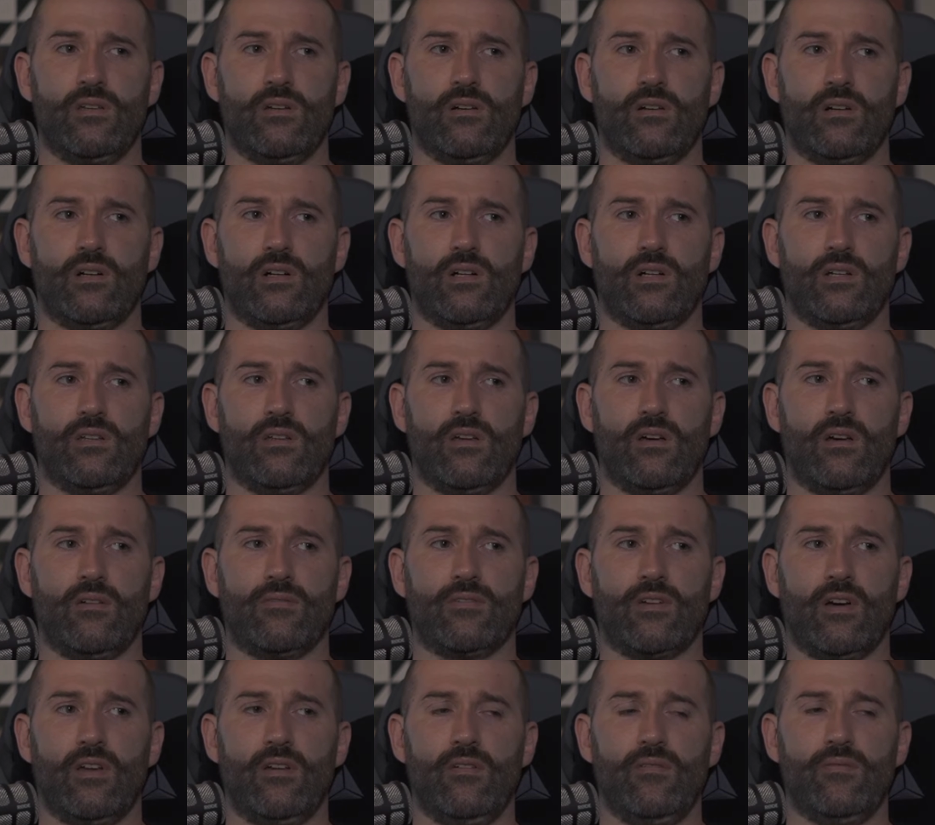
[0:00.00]
And I've
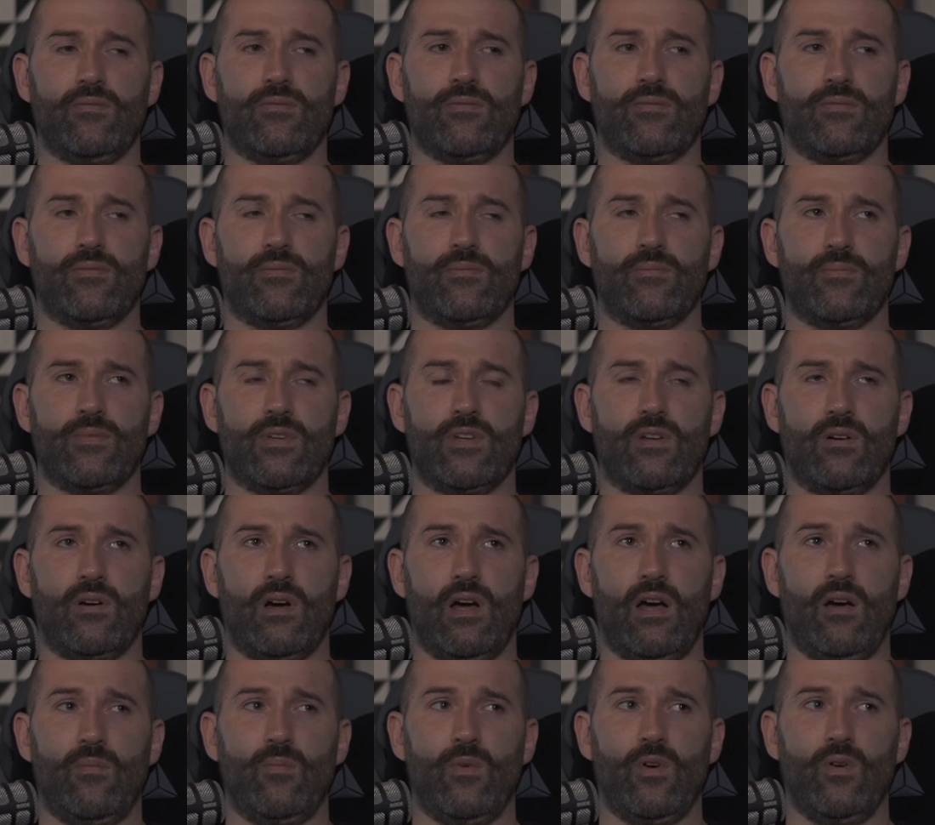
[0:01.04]
kind of, you know,
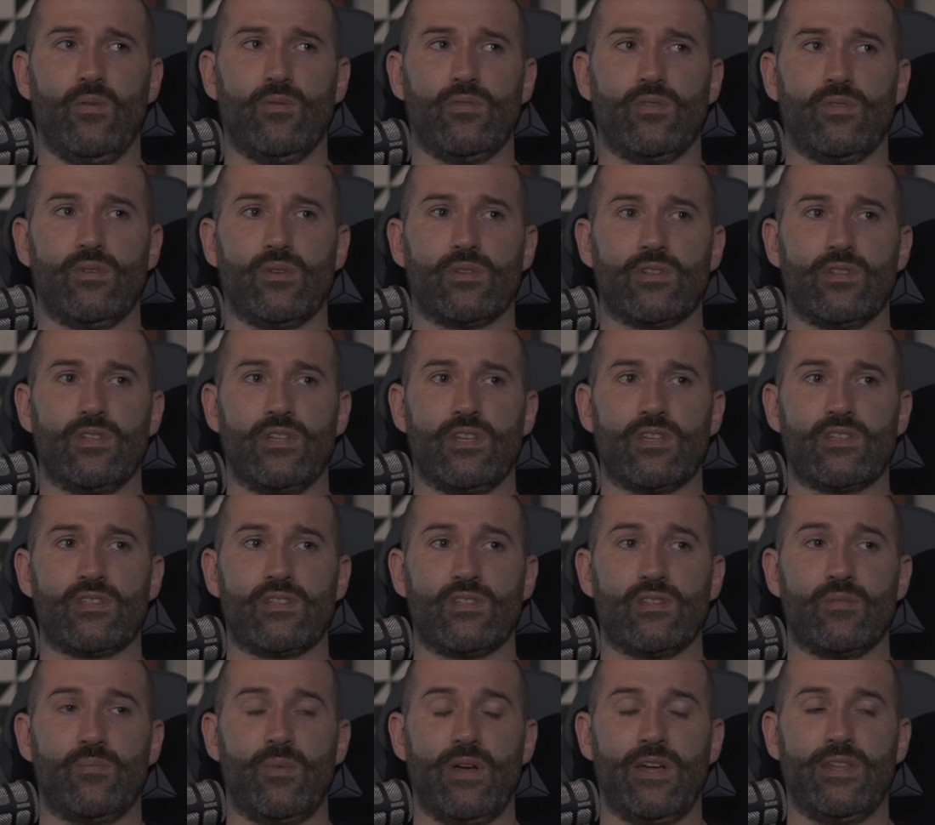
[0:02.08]
I have my own thoughts on this.
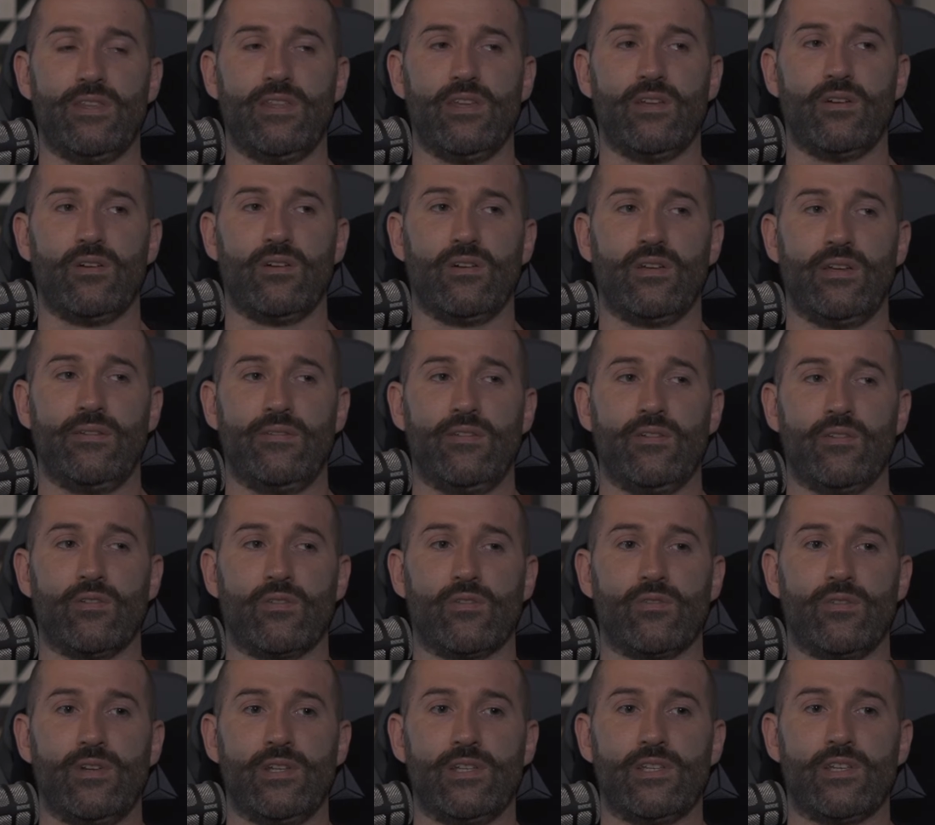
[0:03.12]
Depending if you're
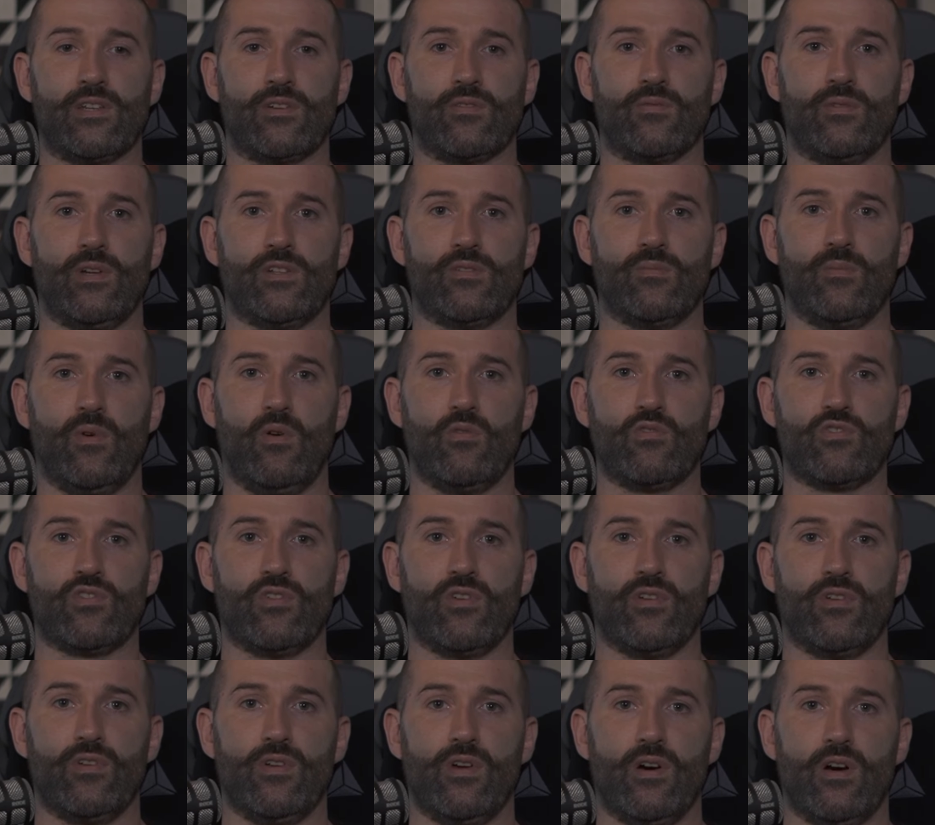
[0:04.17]
increasing your range of motion
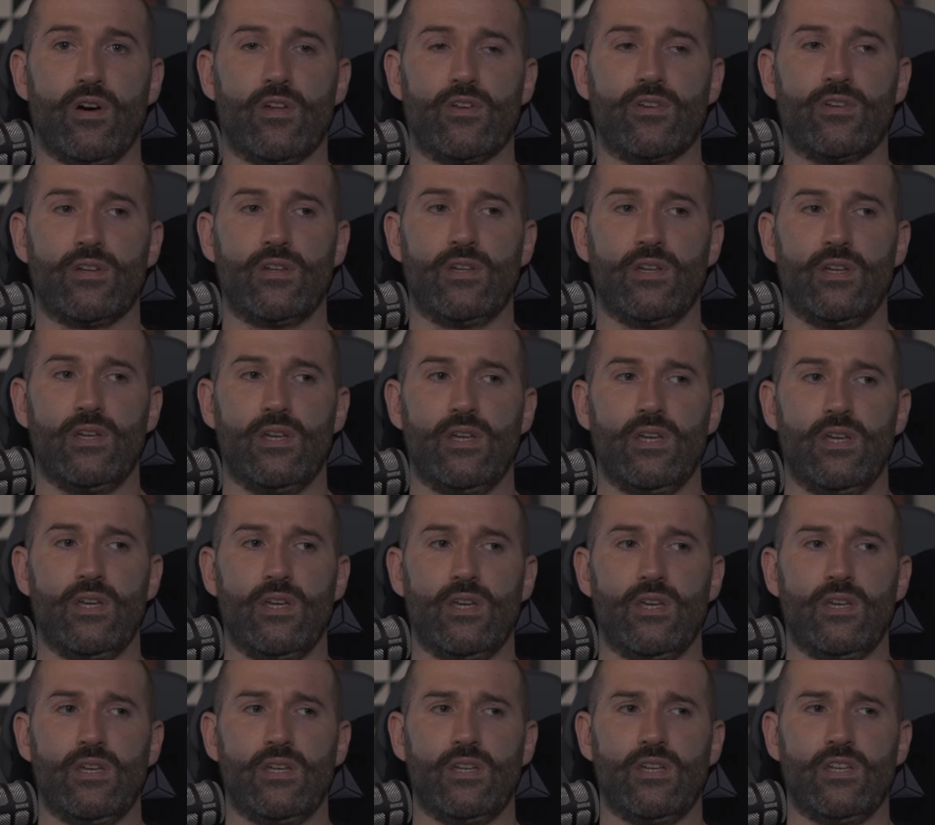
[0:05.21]
or not,
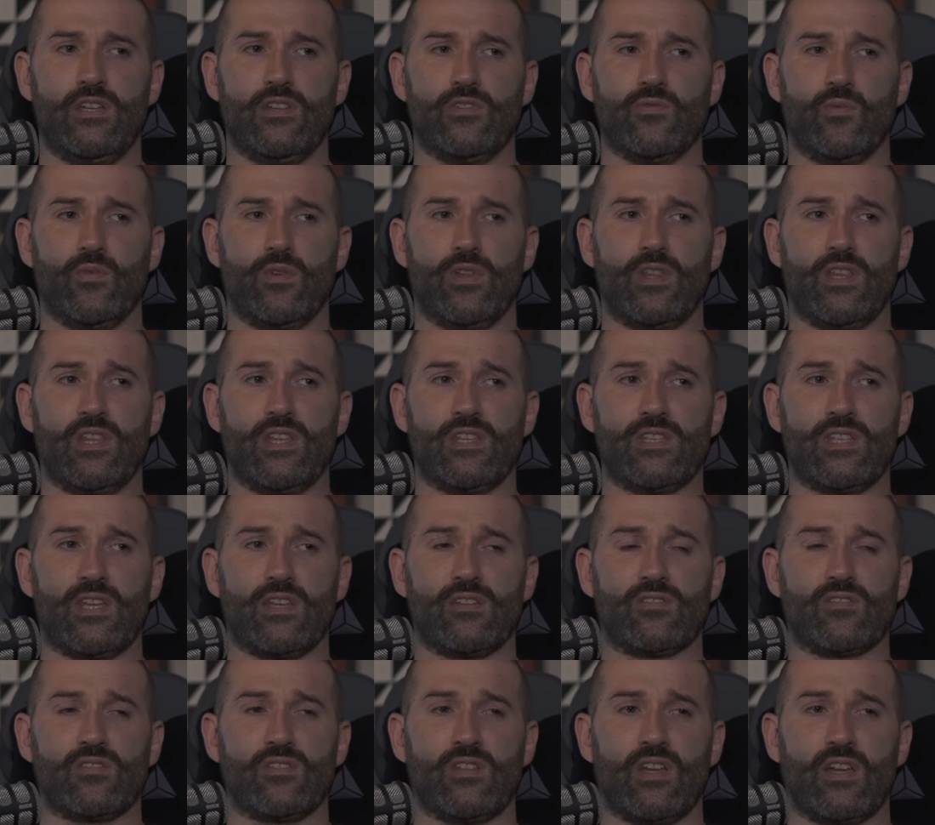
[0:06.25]
is one of these
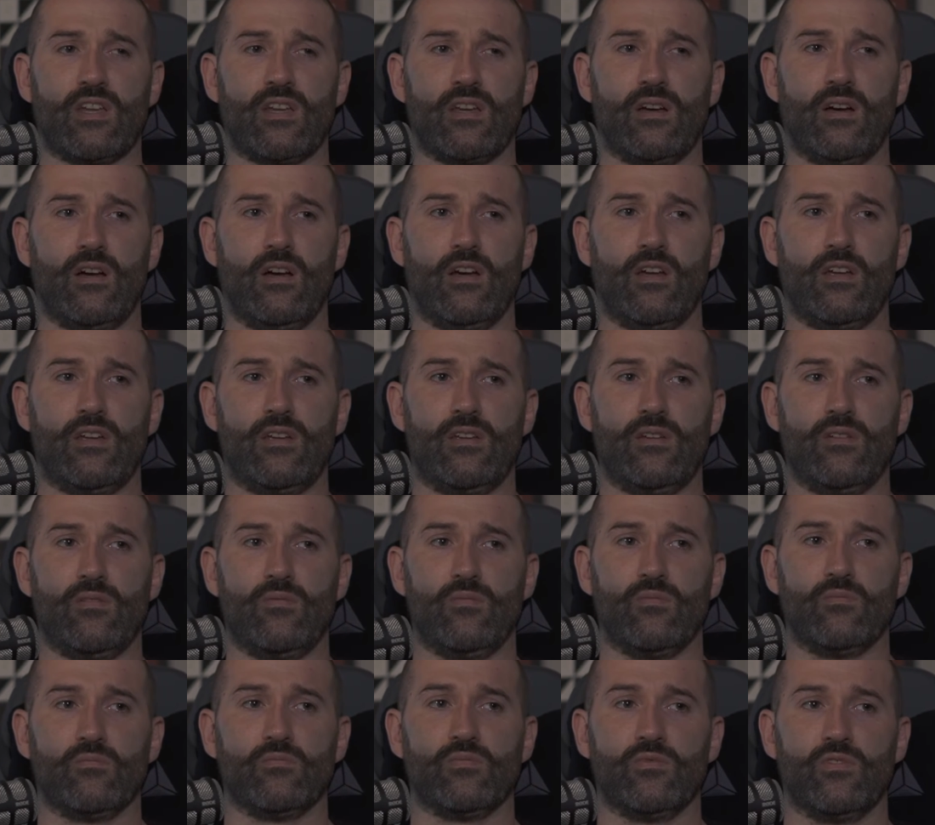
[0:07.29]
things. Like,
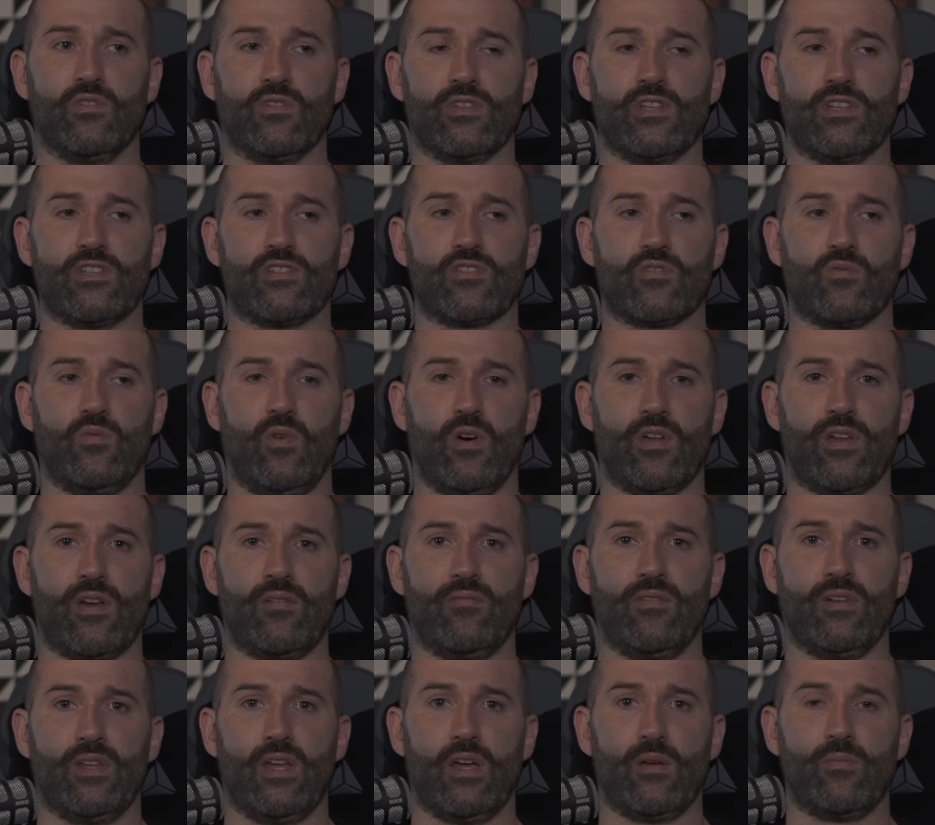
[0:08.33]
I've done these squat
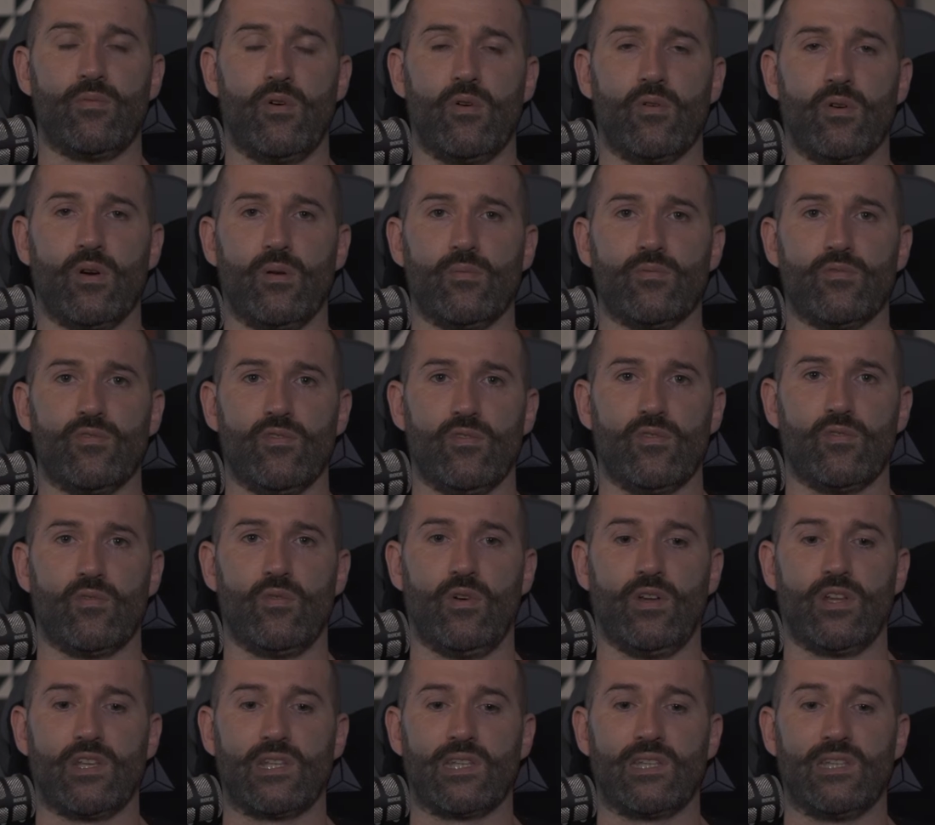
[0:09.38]
everyday programs for
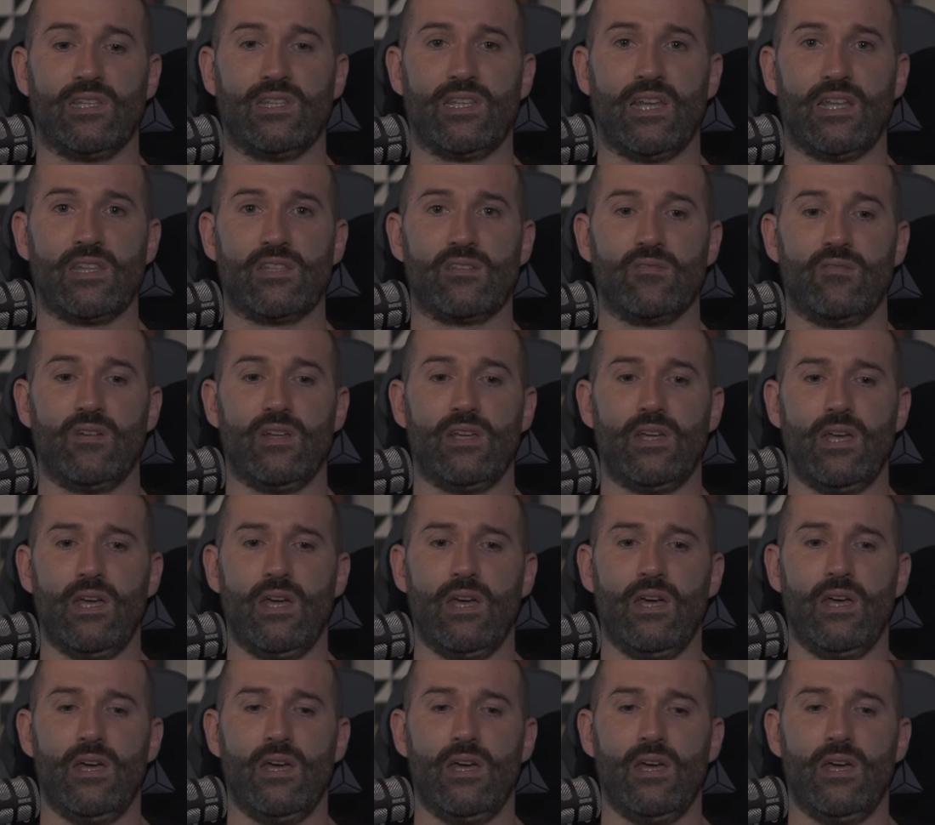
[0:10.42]
quite intensively.